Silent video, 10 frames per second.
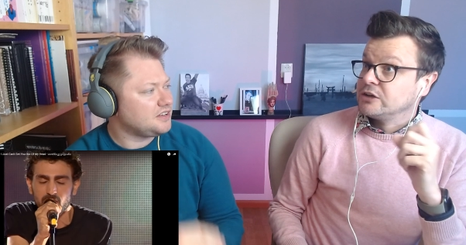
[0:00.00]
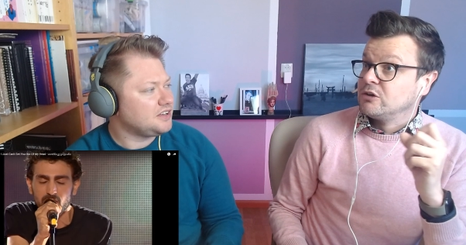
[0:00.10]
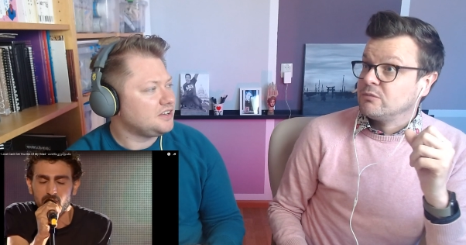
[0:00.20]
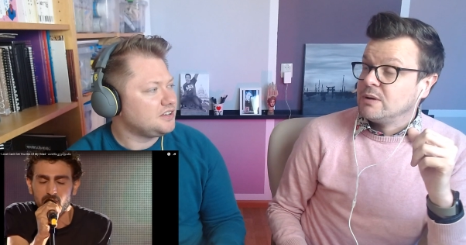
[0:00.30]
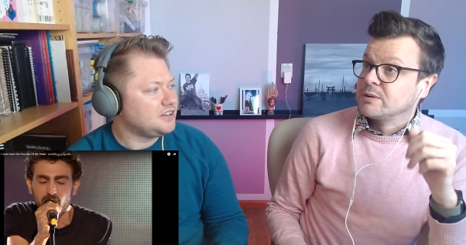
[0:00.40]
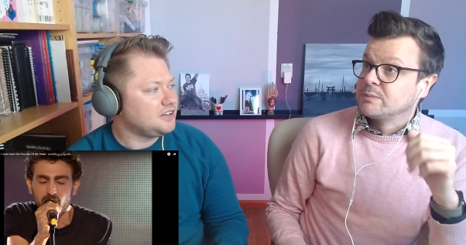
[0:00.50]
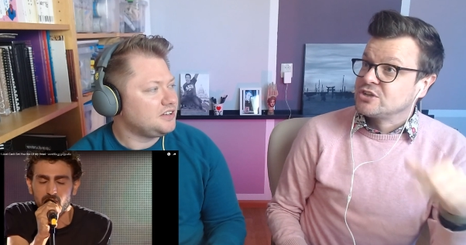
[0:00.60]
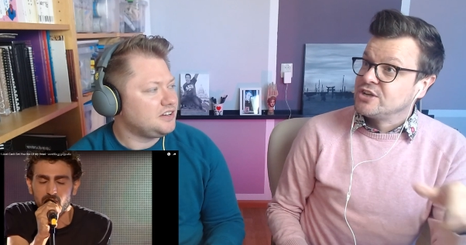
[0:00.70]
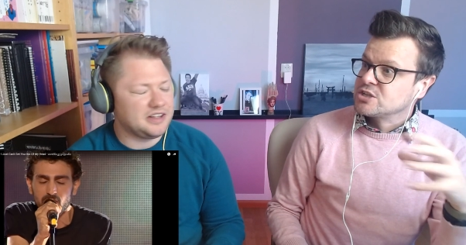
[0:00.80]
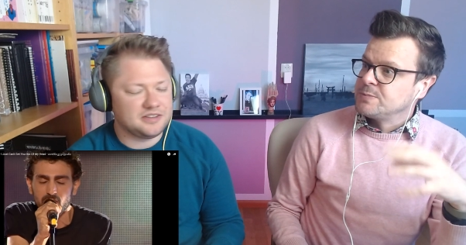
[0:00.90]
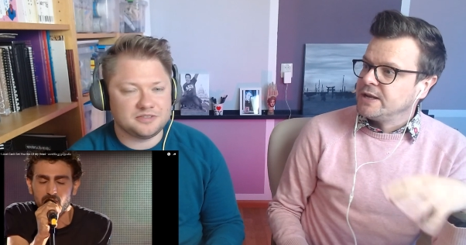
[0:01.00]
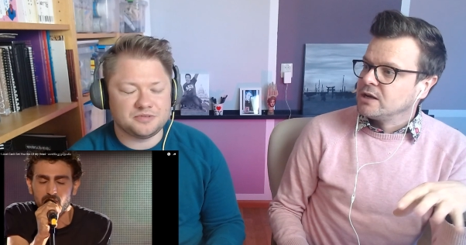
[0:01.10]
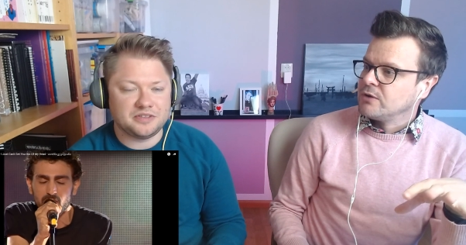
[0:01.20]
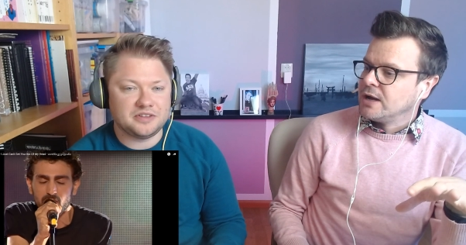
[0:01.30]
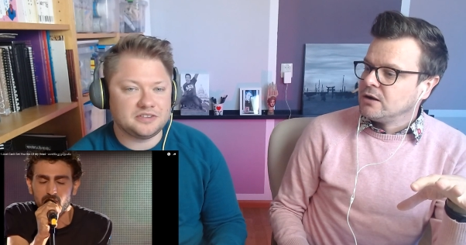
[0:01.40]
Speaker 1: remember, but she had like Spinning Around.
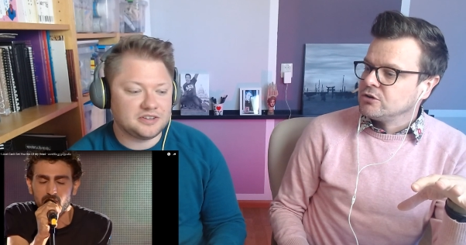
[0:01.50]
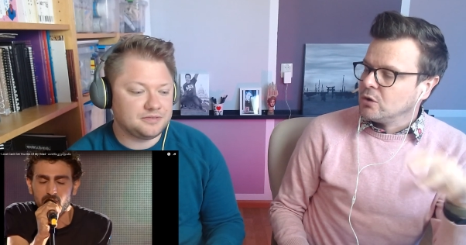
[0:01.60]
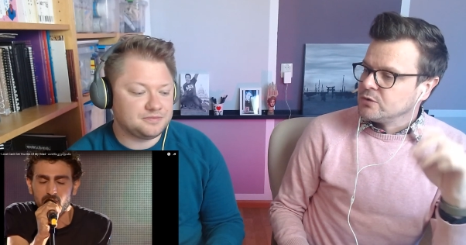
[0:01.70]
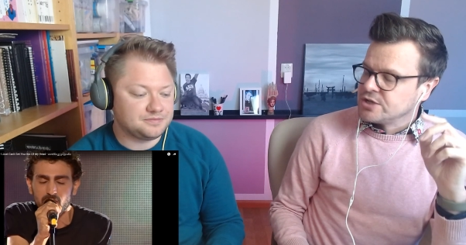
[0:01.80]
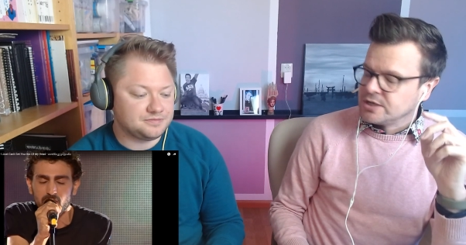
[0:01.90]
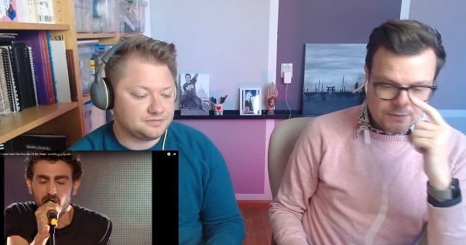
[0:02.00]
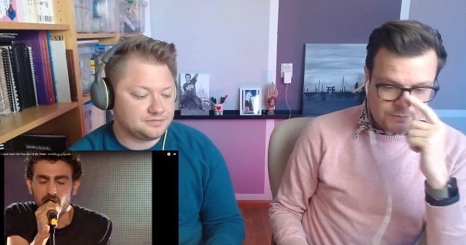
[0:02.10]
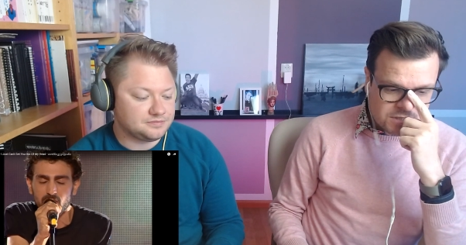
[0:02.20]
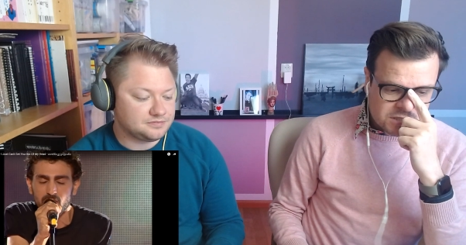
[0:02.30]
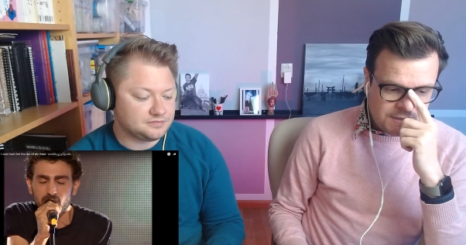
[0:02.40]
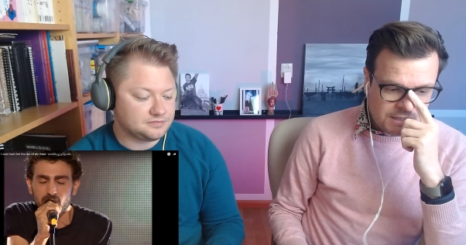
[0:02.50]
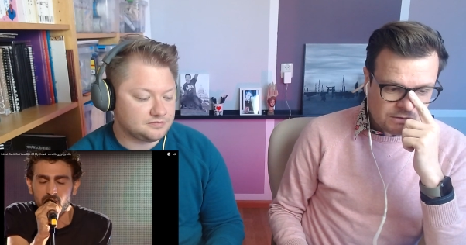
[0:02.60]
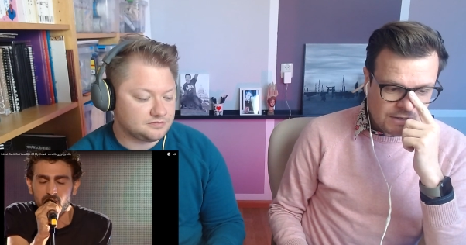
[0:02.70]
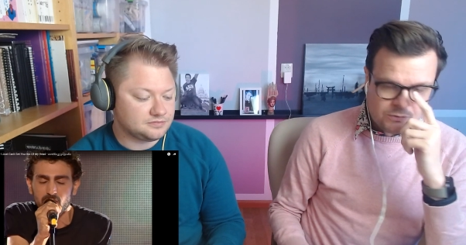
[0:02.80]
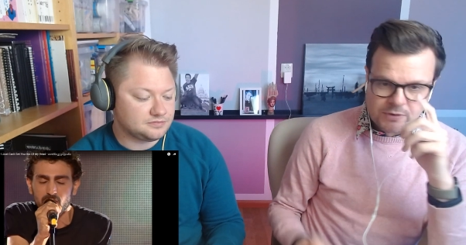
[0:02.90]
around no, she, yeah, was it Spinning Around
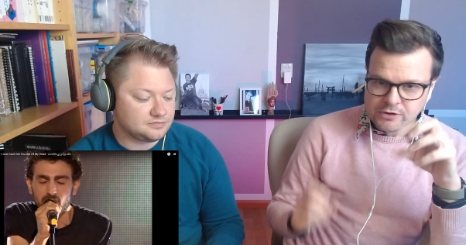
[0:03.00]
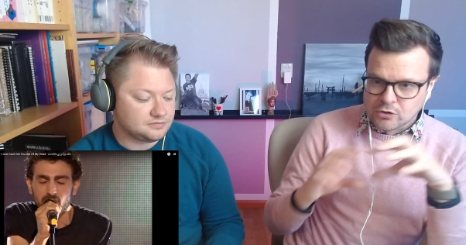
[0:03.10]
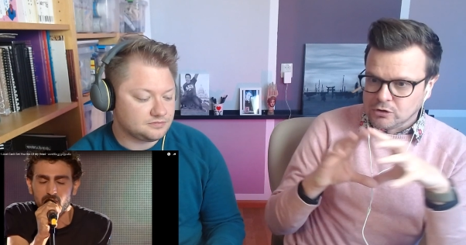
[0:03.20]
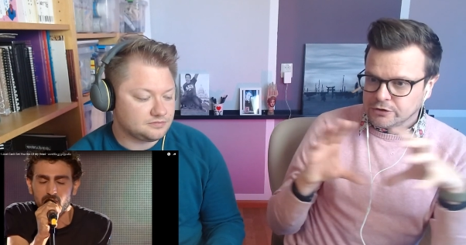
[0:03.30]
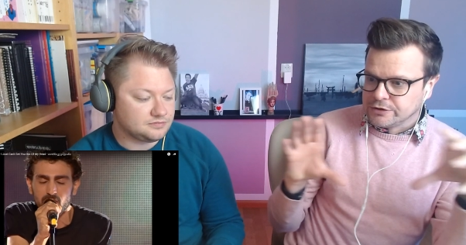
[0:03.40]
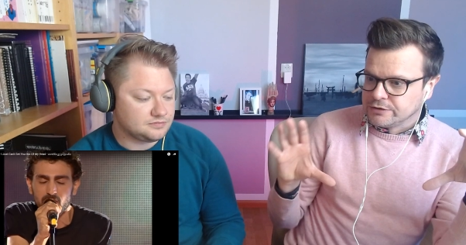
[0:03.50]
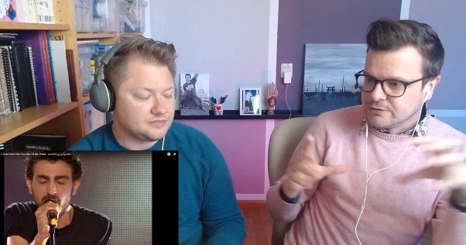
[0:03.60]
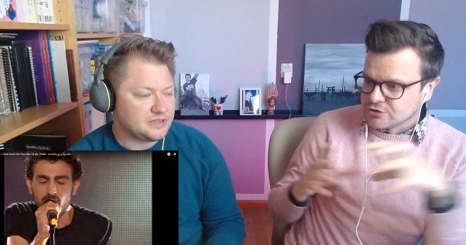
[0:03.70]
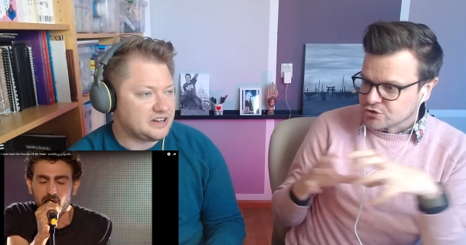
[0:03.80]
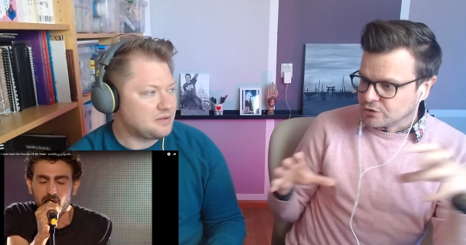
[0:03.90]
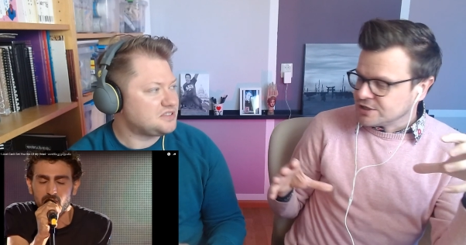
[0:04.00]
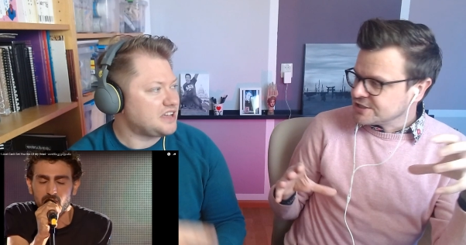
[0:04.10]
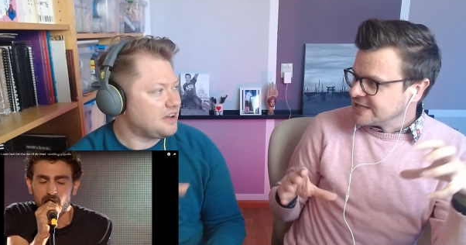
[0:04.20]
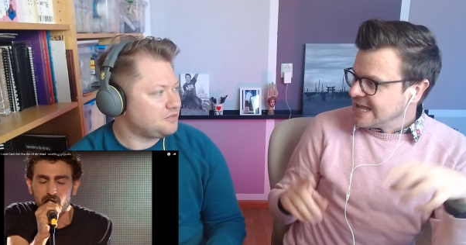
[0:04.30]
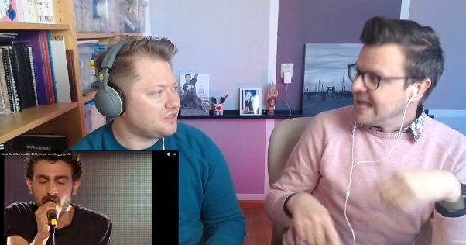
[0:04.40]
with the golden shorts? Yeah, that was
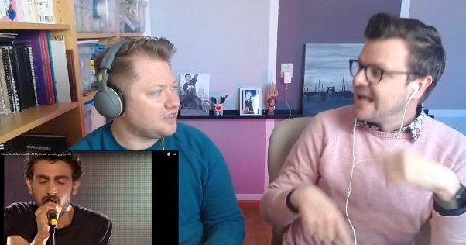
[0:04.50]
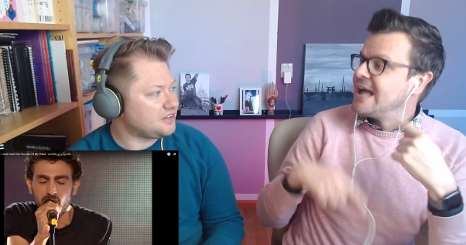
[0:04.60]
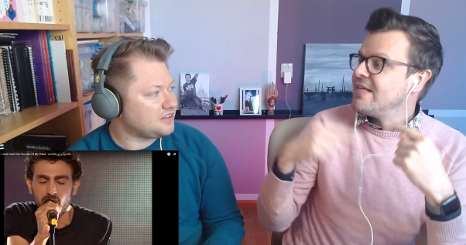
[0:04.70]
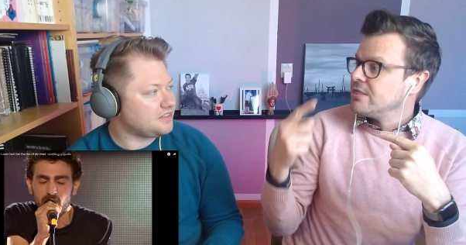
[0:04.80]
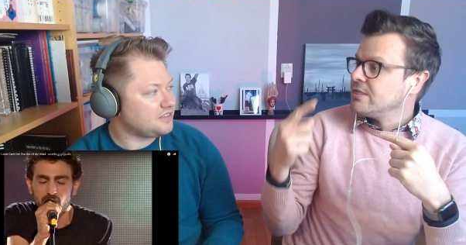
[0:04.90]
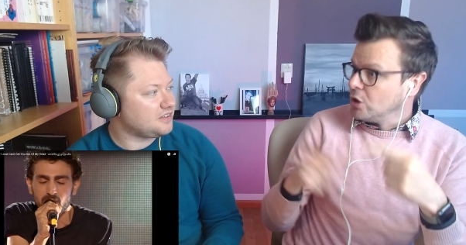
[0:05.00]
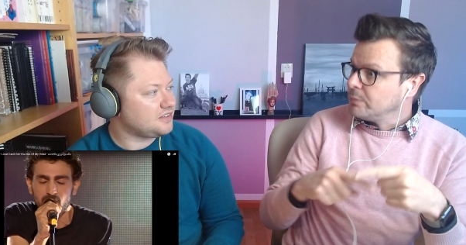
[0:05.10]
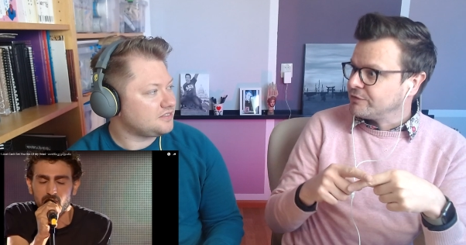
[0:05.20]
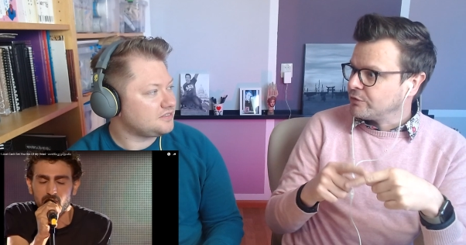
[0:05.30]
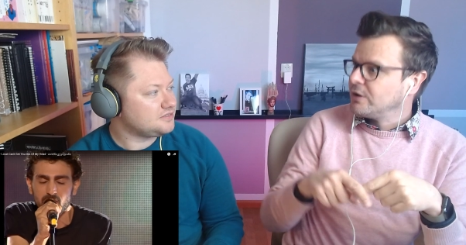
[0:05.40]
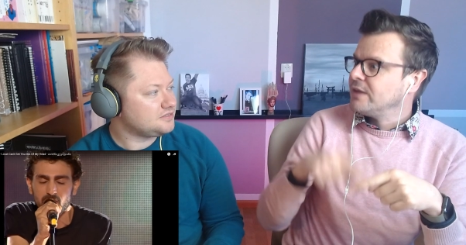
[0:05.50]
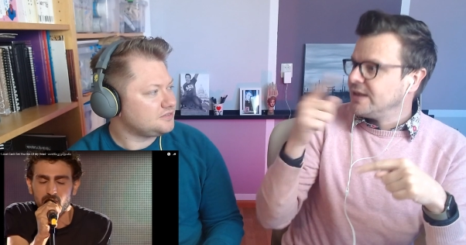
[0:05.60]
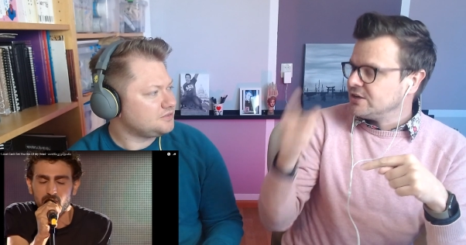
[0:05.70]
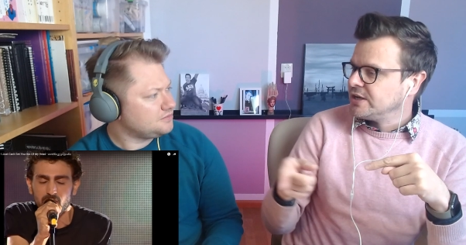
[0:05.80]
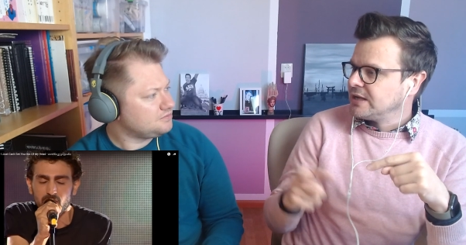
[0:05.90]
after that, I think. No, before, and then she
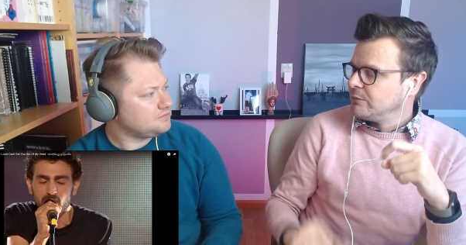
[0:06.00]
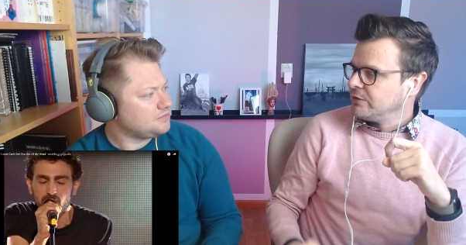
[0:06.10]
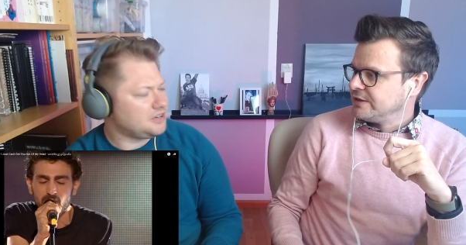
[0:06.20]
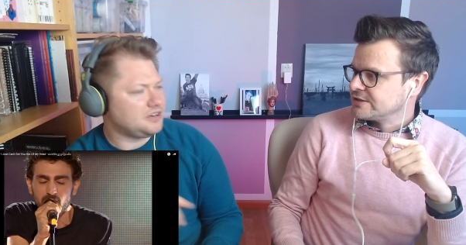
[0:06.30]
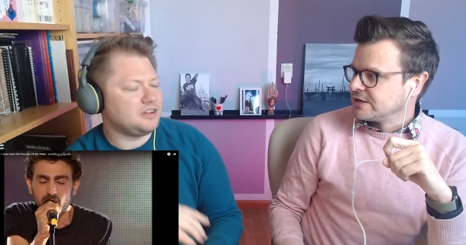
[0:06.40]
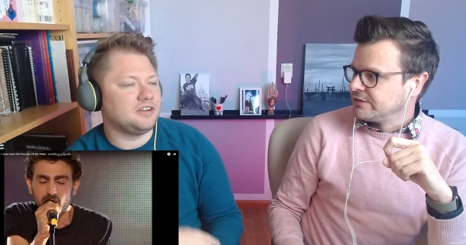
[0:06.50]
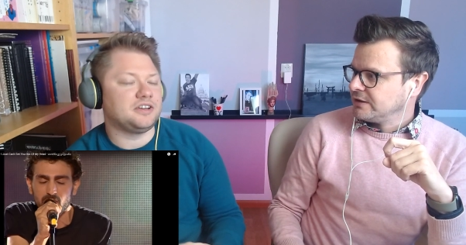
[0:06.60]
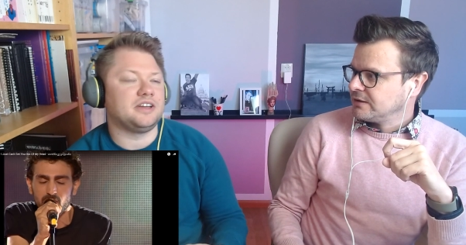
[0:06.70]
came with well, this. I okay, think.